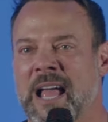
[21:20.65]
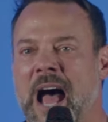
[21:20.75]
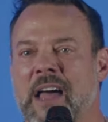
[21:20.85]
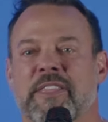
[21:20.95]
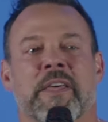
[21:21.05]

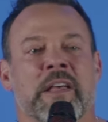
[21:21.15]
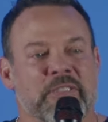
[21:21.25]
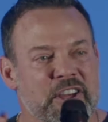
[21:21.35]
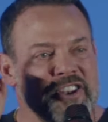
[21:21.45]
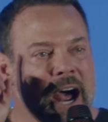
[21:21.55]
I, the,
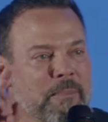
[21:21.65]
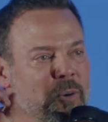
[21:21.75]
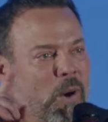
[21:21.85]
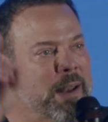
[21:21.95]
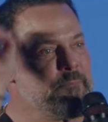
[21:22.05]
the number
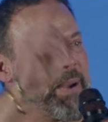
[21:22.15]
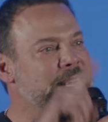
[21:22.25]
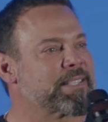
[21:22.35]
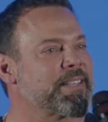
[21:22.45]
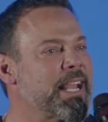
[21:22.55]
one
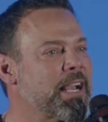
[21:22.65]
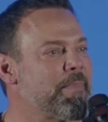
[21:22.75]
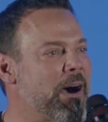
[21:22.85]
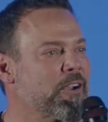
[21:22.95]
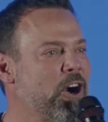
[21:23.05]
best thing
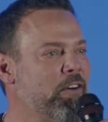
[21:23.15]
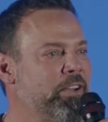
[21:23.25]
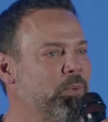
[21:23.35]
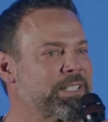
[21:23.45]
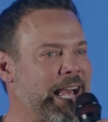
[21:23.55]
about
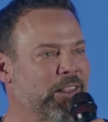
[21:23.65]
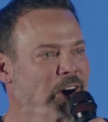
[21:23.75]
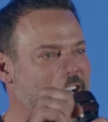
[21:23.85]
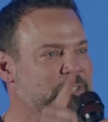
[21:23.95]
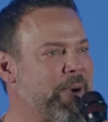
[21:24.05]
COVID was I
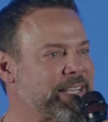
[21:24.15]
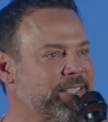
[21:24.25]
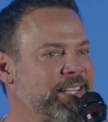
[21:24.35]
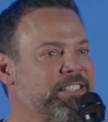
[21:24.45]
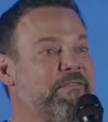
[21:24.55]
lost my
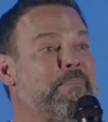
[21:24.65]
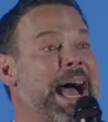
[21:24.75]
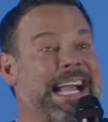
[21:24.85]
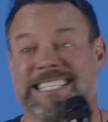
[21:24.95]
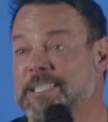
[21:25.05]
sense of
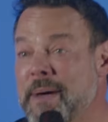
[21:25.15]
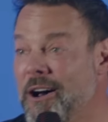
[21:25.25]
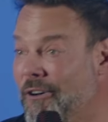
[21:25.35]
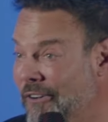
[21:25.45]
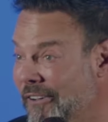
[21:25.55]
bad
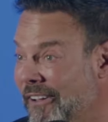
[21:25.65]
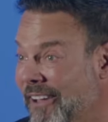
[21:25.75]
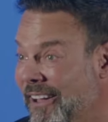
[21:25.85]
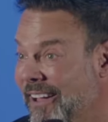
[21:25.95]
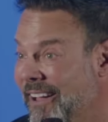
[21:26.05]
smell.
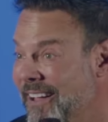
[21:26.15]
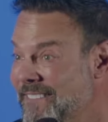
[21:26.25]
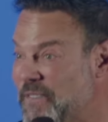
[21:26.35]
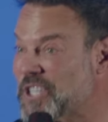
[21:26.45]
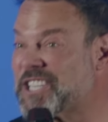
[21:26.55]

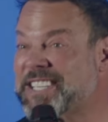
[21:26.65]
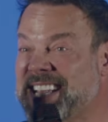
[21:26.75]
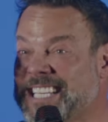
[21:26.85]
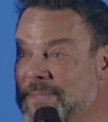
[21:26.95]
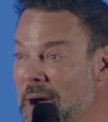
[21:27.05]
For
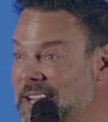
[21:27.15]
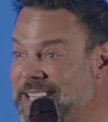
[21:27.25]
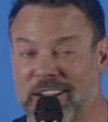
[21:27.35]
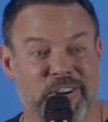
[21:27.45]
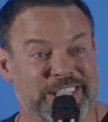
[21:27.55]
six months,
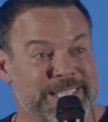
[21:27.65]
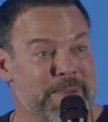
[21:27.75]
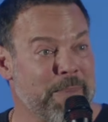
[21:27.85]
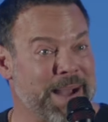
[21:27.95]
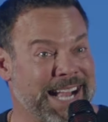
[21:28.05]
I couldn't
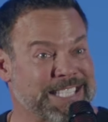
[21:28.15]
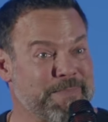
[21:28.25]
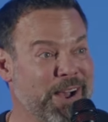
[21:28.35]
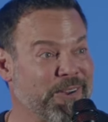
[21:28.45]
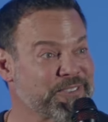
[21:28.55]
smell bad
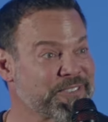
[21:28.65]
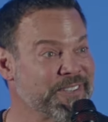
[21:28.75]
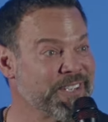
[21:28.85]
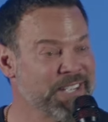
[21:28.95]
smells.